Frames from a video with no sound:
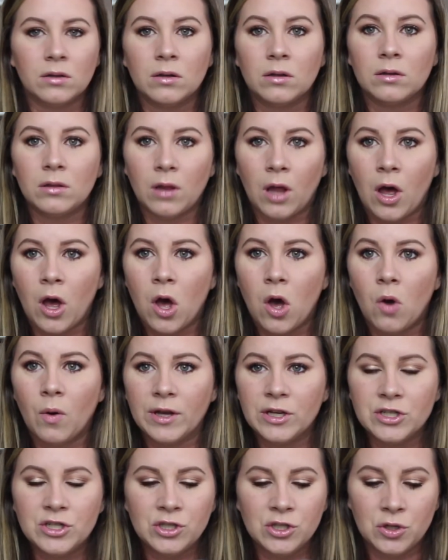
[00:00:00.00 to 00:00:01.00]
glow
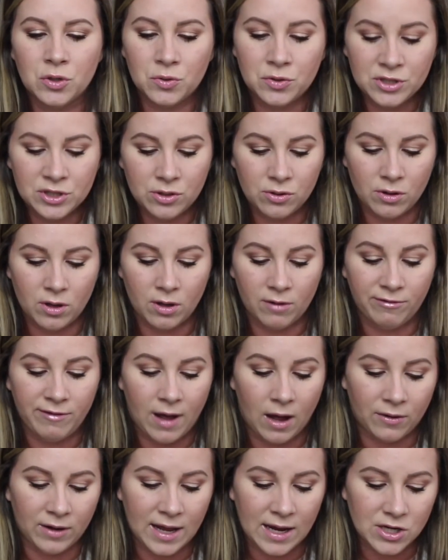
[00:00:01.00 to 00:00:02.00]
and dew to the
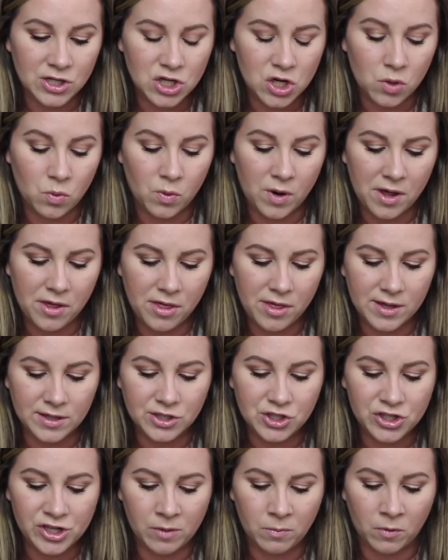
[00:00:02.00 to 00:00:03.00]
foundation with
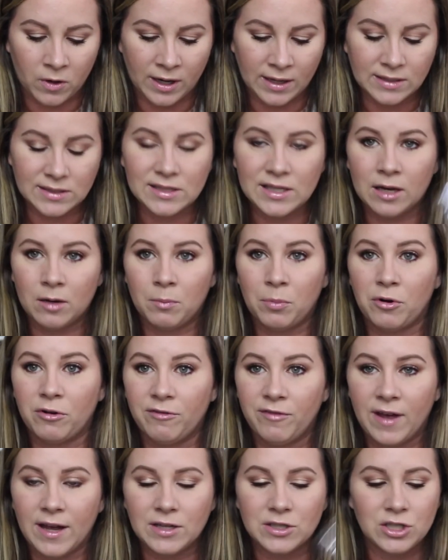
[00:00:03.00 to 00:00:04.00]
this shimmering skin
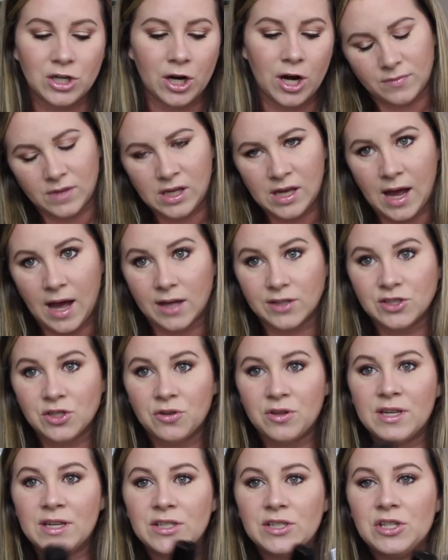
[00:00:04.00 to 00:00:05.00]
perfector. Yeah,
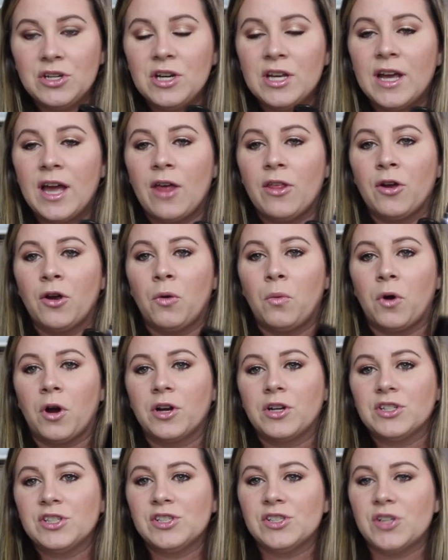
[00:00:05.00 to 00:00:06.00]
so these two together
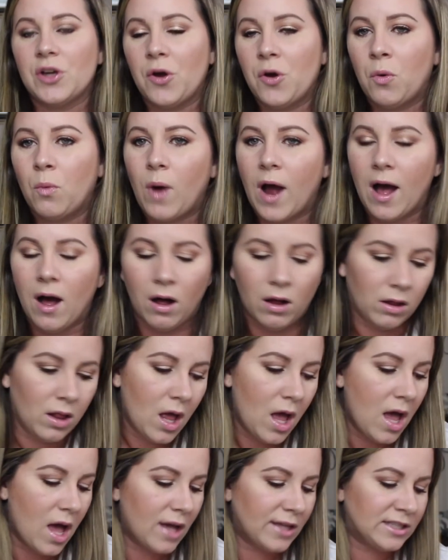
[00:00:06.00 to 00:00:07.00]
work so well,
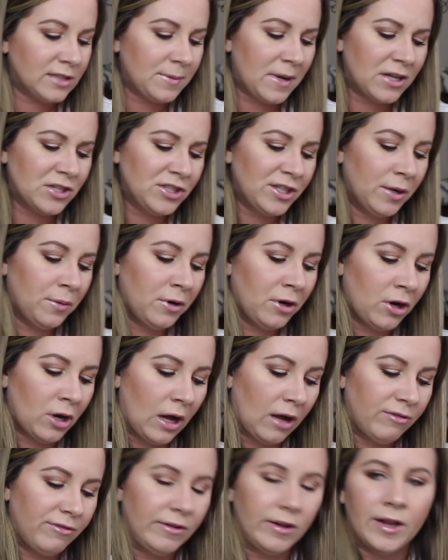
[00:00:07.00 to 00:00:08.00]
especially when you're
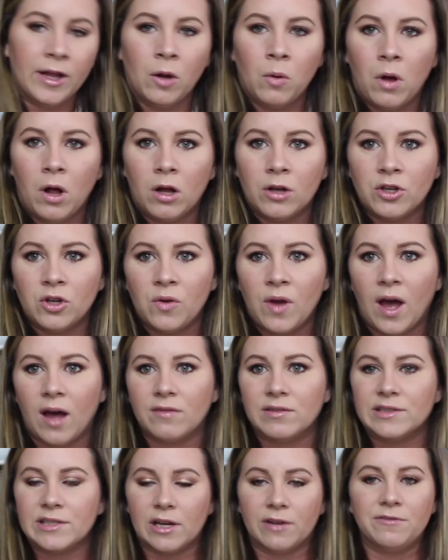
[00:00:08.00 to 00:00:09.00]
not feeling well and you
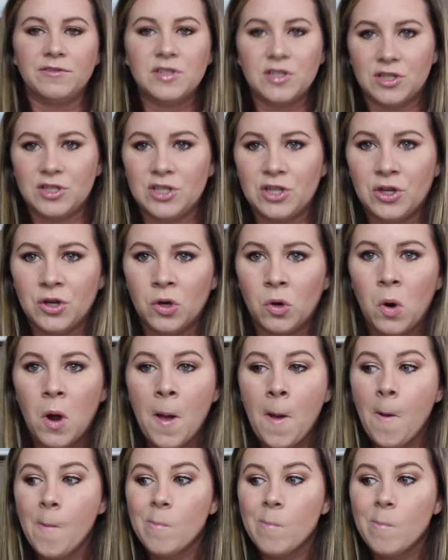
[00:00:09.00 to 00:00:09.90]
have stuff to do